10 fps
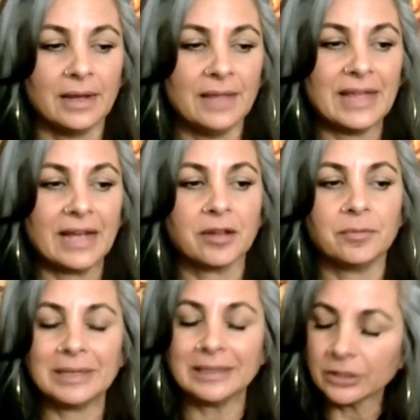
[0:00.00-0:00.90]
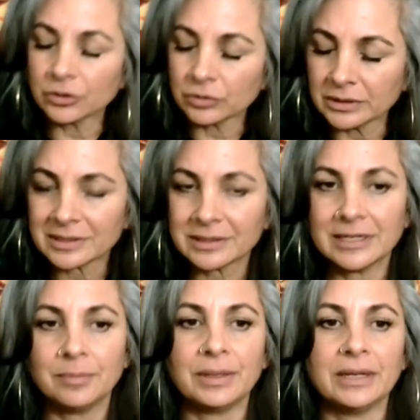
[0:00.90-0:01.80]
And that can be literal
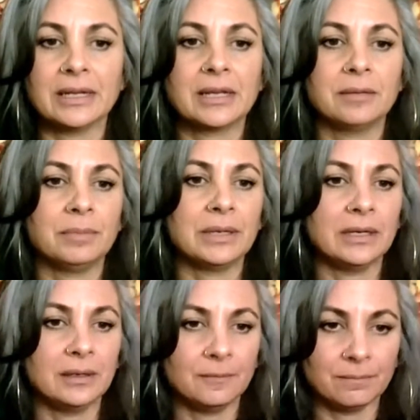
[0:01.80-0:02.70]
sleep and it can be